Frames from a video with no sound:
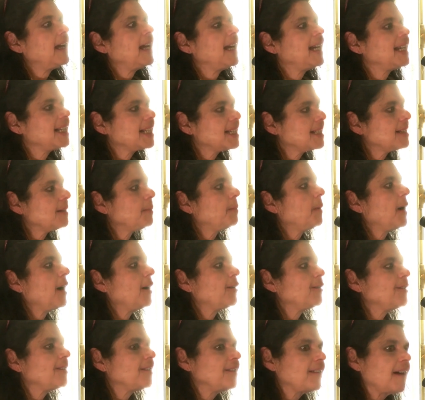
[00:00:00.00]
it's
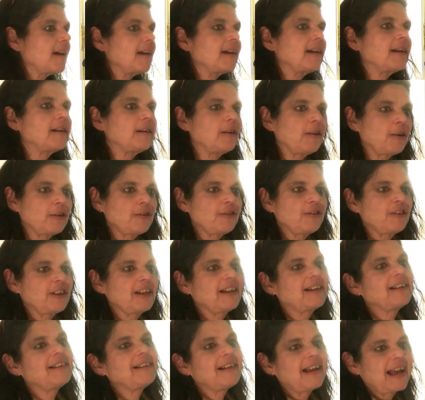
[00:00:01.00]
about
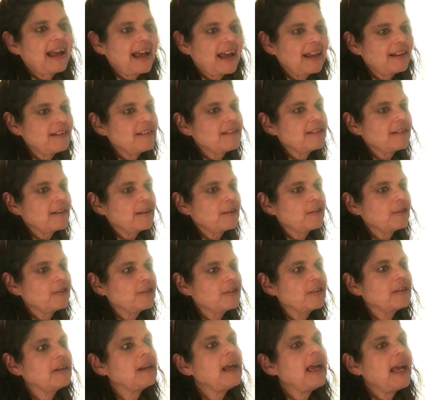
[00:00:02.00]
psychological and
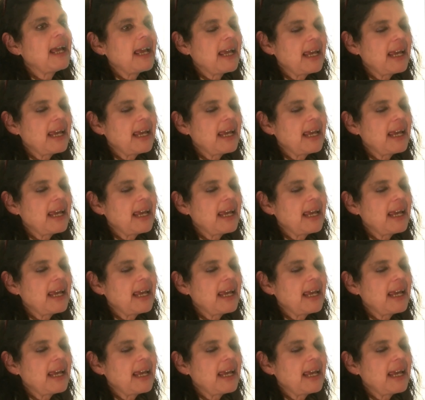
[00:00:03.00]
social.